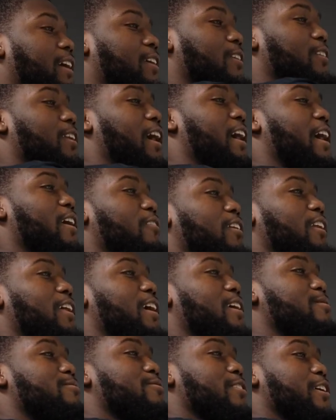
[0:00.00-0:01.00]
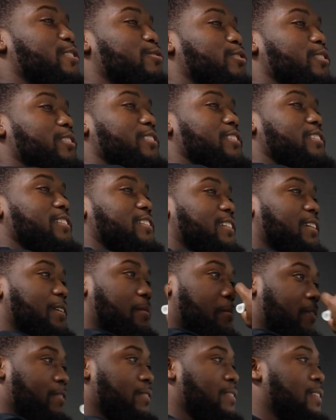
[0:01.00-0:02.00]
gonna lie, I have a lot of favorites.
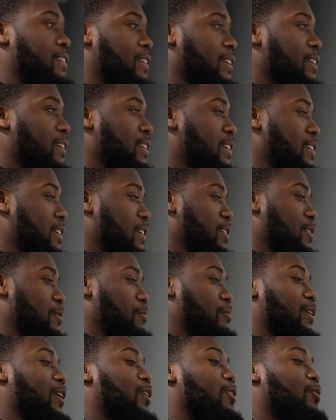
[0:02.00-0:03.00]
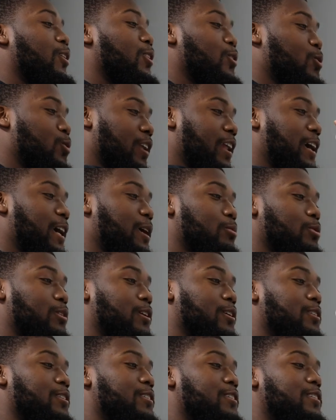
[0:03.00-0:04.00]
I'm gonna go old reliable
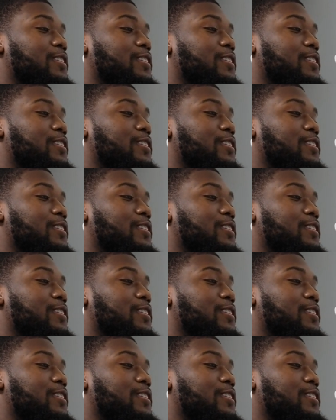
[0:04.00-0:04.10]
though.